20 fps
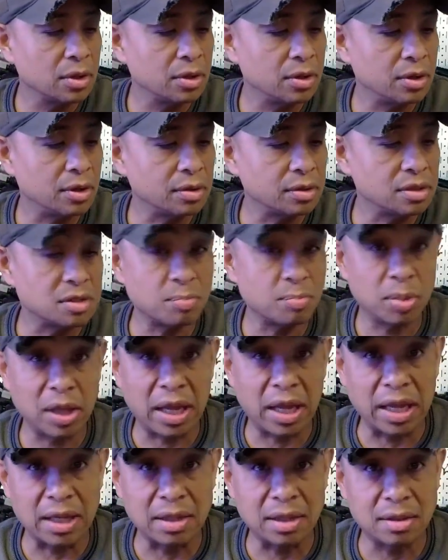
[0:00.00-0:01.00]

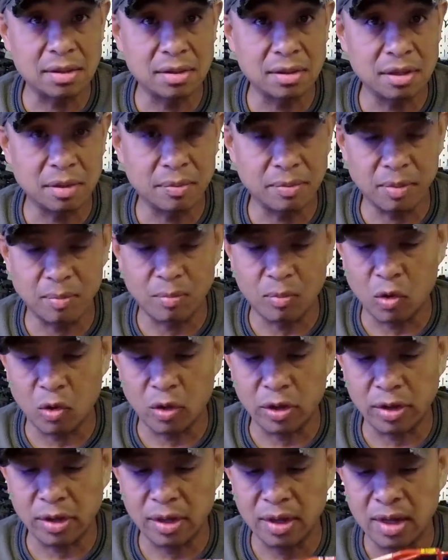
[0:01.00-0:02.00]
displayed a little bit
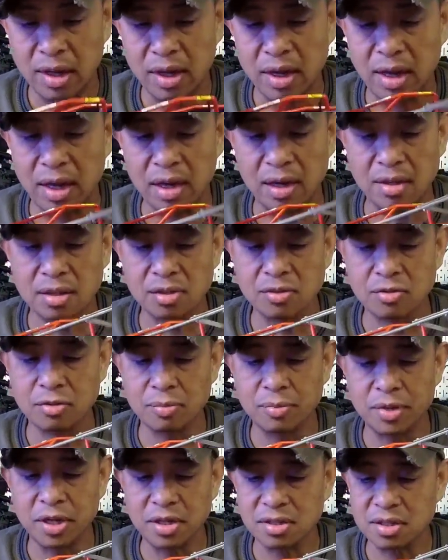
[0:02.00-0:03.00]
more. And it's cool
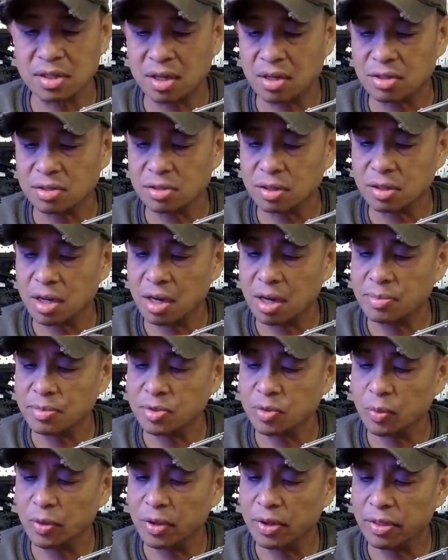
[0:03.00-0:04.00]
because it also comes
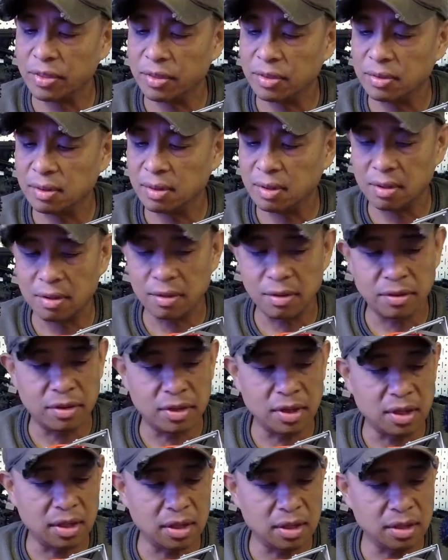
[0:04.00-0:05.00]
with
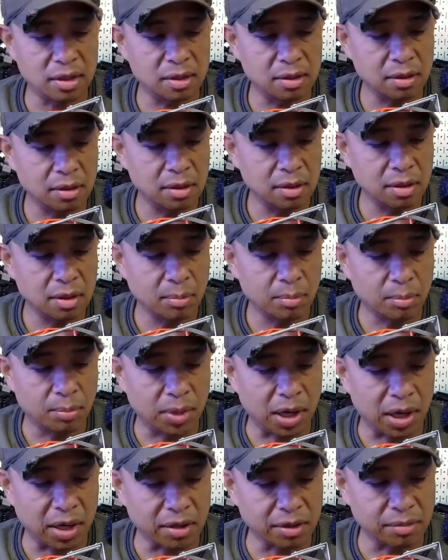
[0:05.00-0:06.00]
the
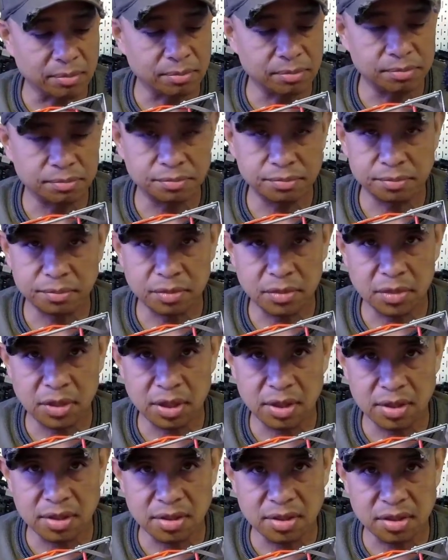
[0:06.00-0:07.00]
bottom
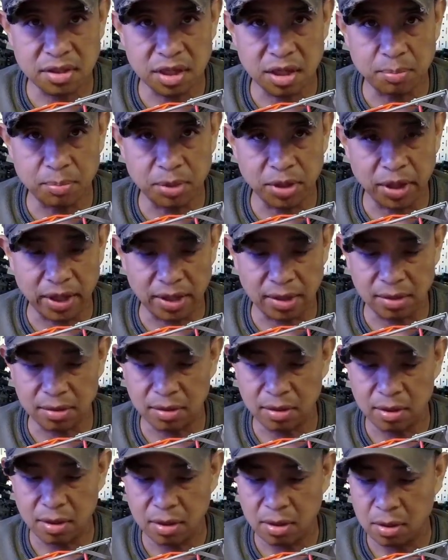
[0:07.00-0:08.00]
skid plate,
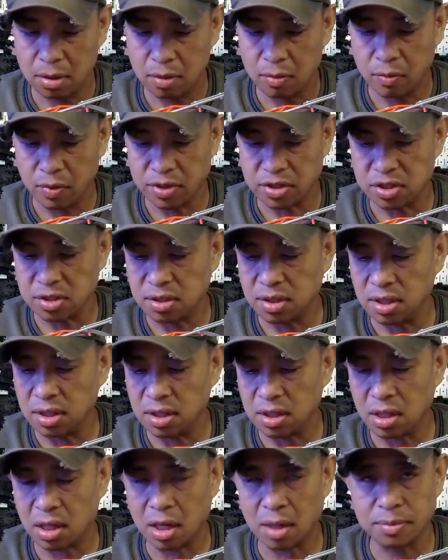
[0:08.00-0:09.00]
which
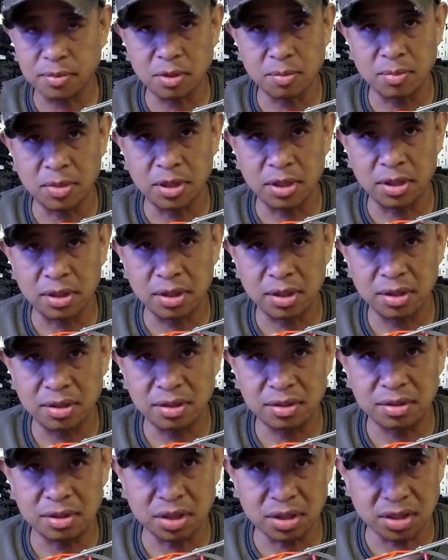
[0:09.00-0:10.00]
the Optima
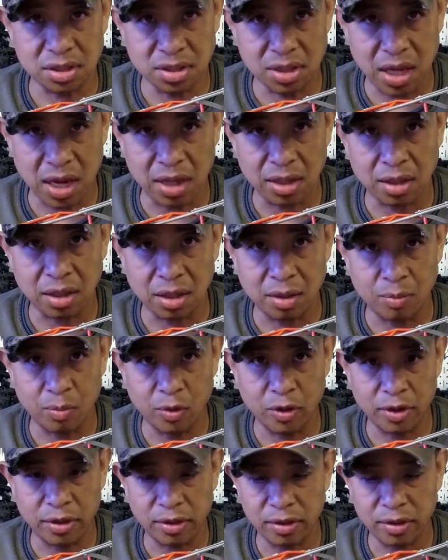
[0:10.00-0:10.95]
does not come with.